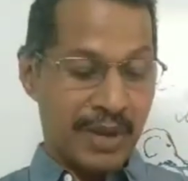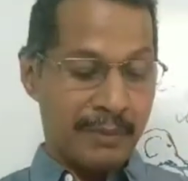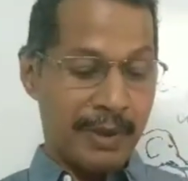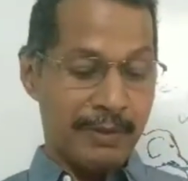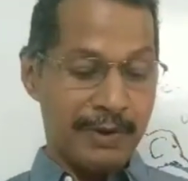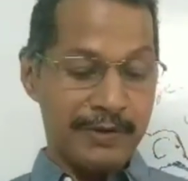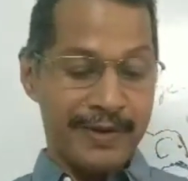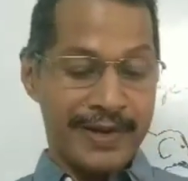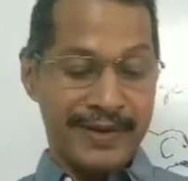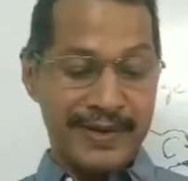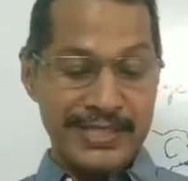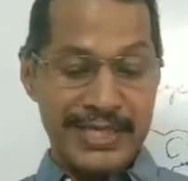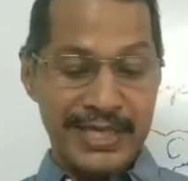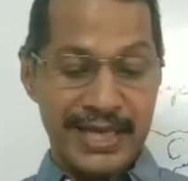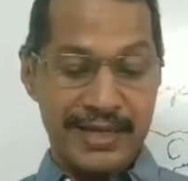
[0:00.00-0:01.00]
People who were
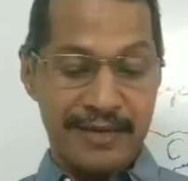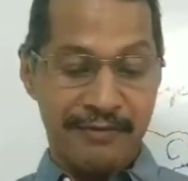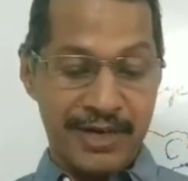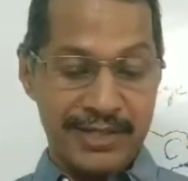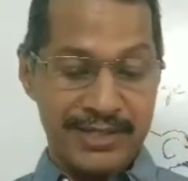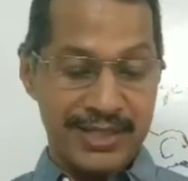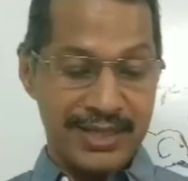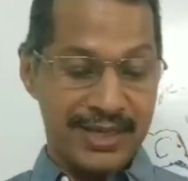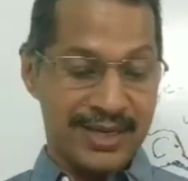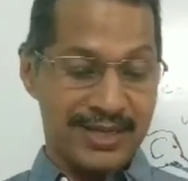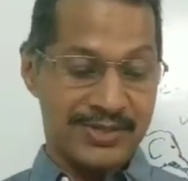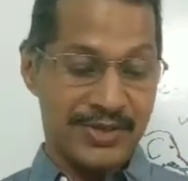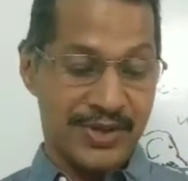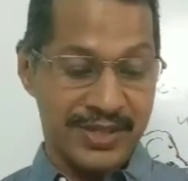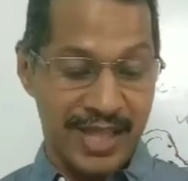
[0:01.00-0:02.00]
watching.
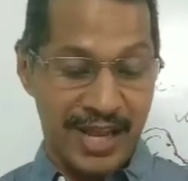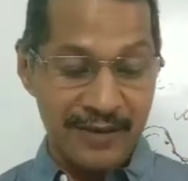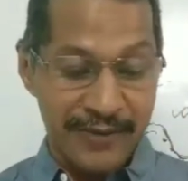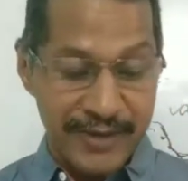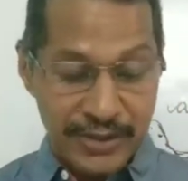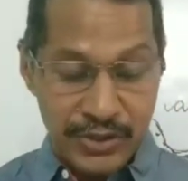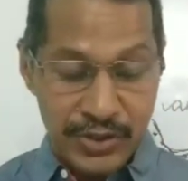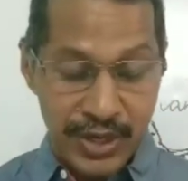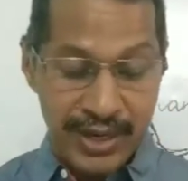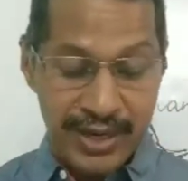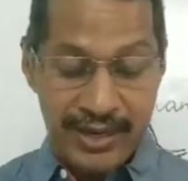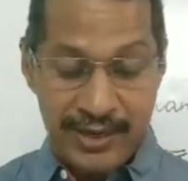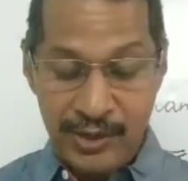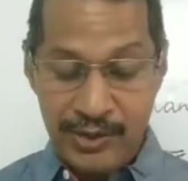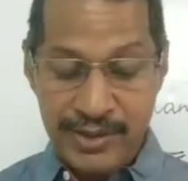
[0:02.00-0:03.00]
The elephant
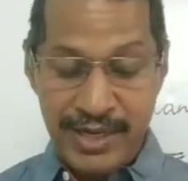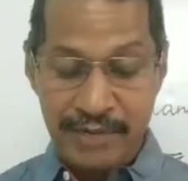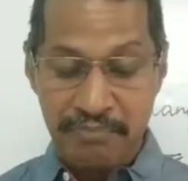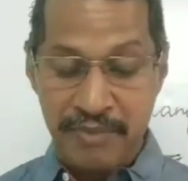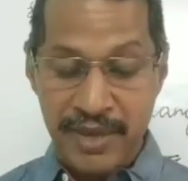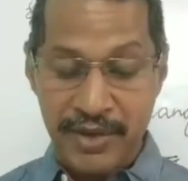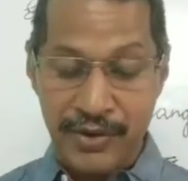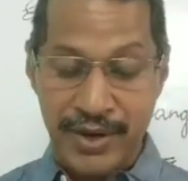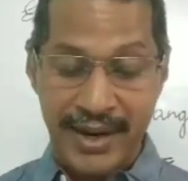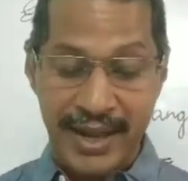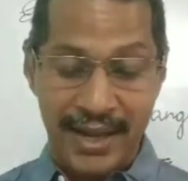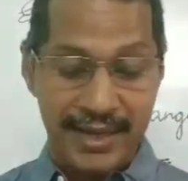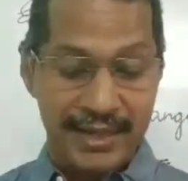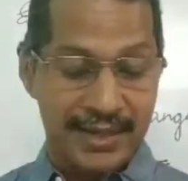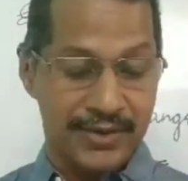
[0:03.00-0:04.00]
looked at me
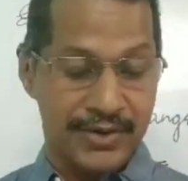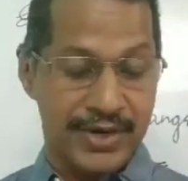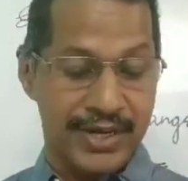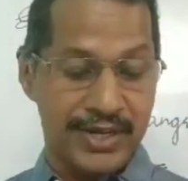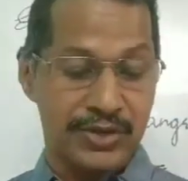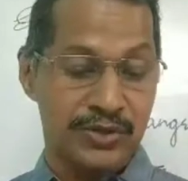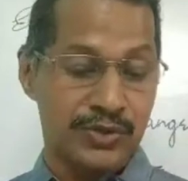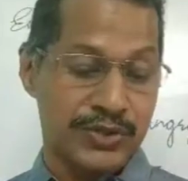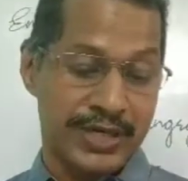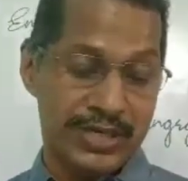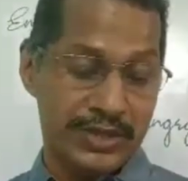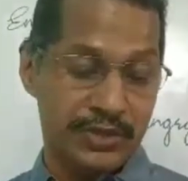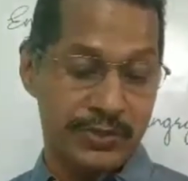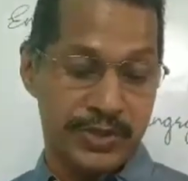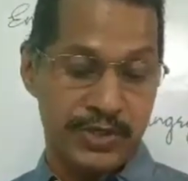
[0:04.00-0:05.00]
red-eyed, ready to
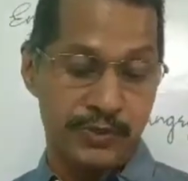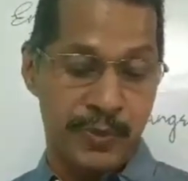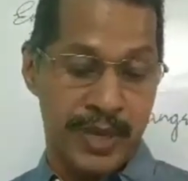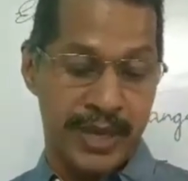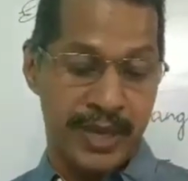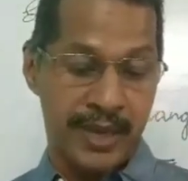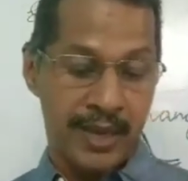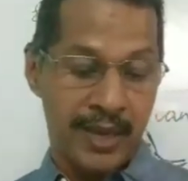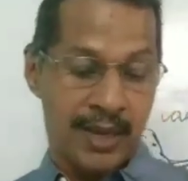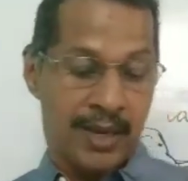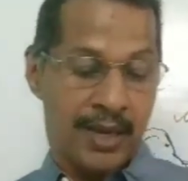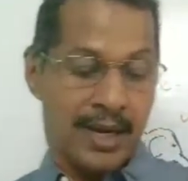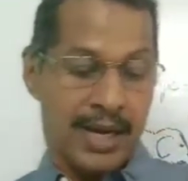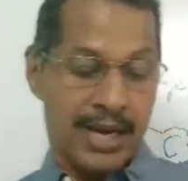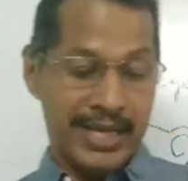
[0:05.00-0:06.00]
rush towards me.
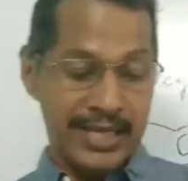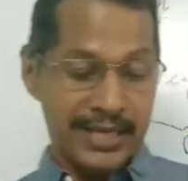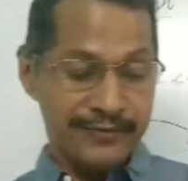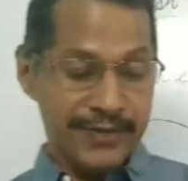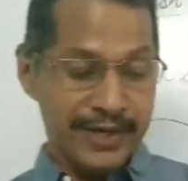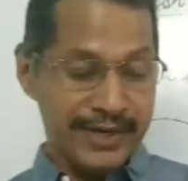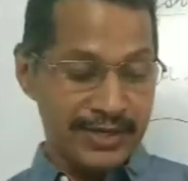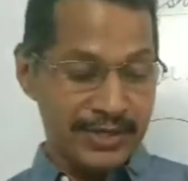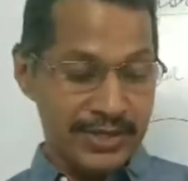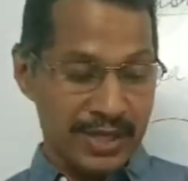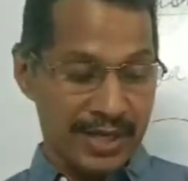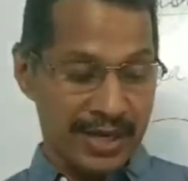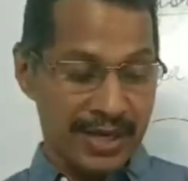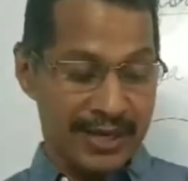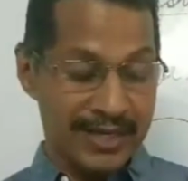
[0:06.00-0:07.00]
It
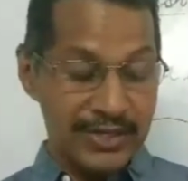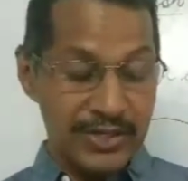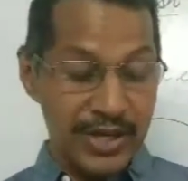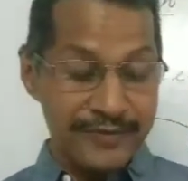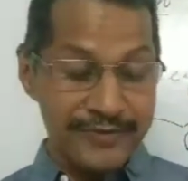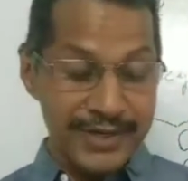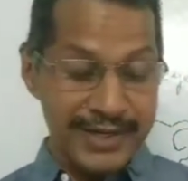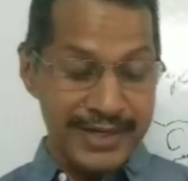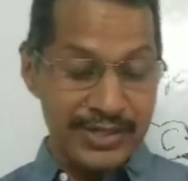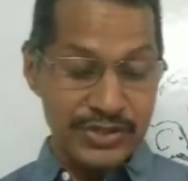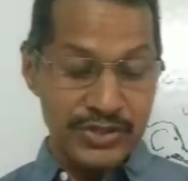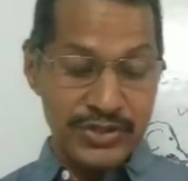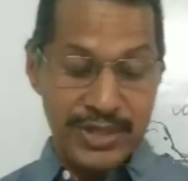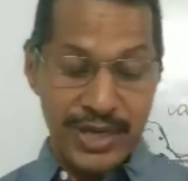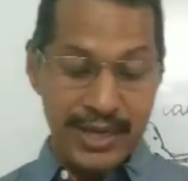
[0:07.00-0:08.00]
lifted
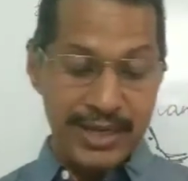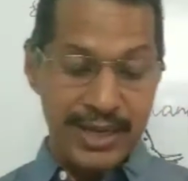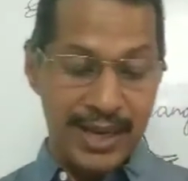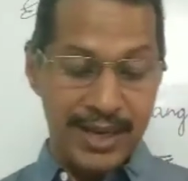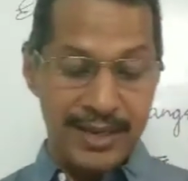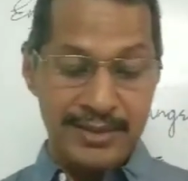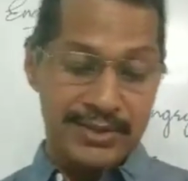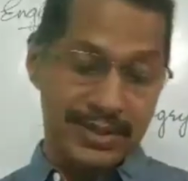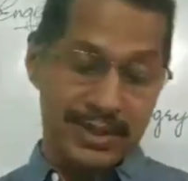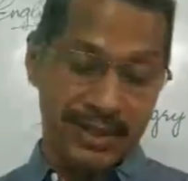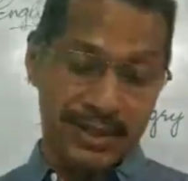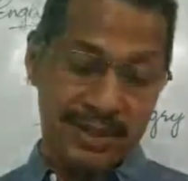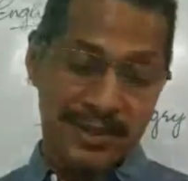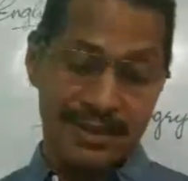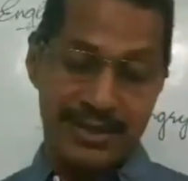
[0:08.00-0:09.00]
its trunk and
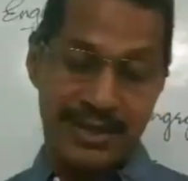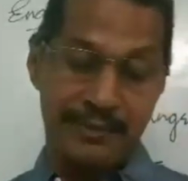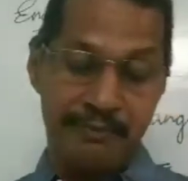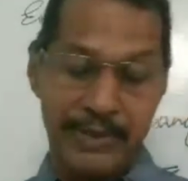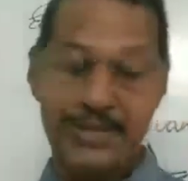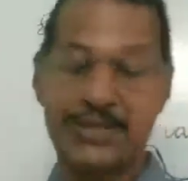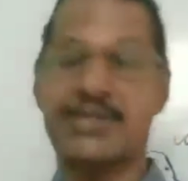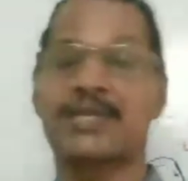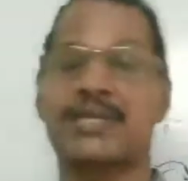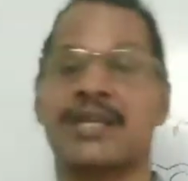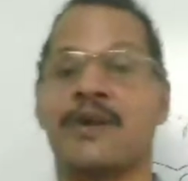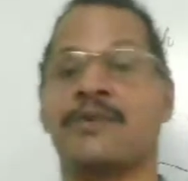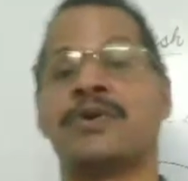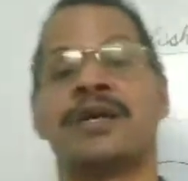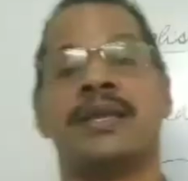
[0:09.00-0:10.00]
trumpeted
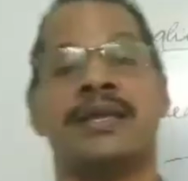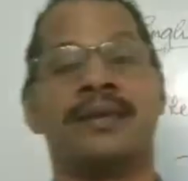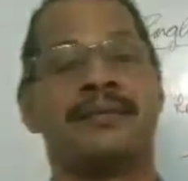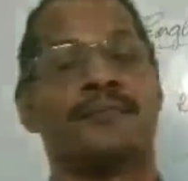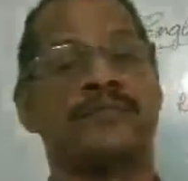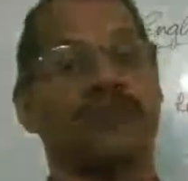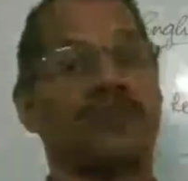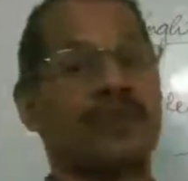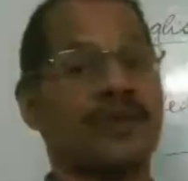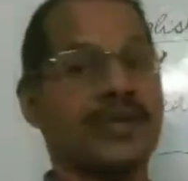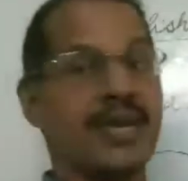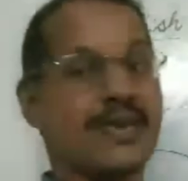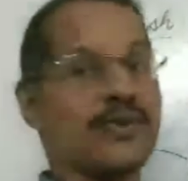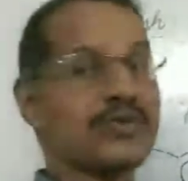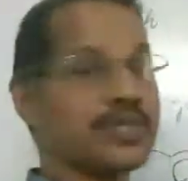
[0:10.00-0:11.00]
loudly.
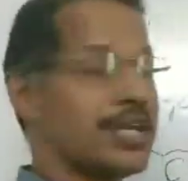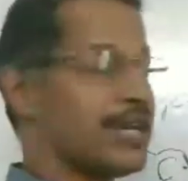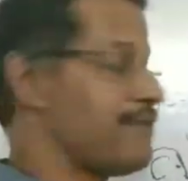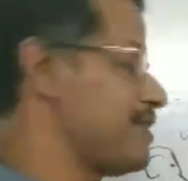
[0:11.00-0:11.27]
Okay, usually